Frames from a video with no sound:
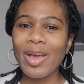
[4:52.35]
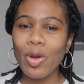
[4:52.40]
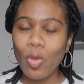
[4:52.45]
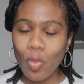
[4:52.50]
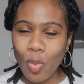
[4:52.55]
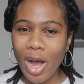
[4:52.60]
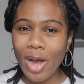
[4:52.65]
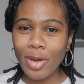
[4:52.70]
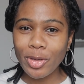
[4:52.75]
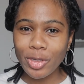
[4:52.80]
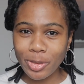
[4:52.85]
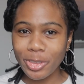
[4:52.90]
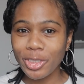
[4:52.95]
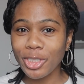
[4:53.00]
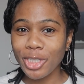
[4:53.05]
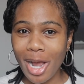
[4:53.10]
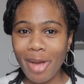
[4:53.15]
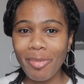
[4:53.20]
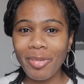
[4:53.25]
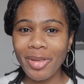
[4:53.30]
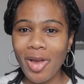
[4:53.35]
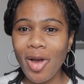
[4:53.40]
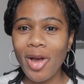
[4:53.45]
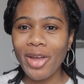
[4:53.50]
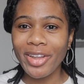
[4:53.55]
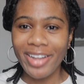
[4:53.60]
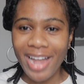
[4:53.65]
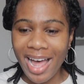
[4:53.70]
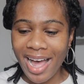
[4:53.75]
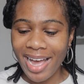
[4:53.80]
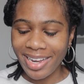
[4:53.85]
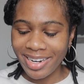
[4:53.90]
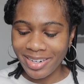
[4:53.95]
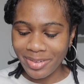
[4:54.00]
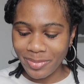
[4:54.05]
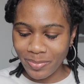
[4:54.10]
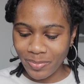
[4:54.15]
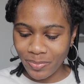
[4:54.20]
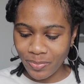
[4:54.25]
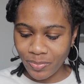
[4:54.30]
while you're shopping online.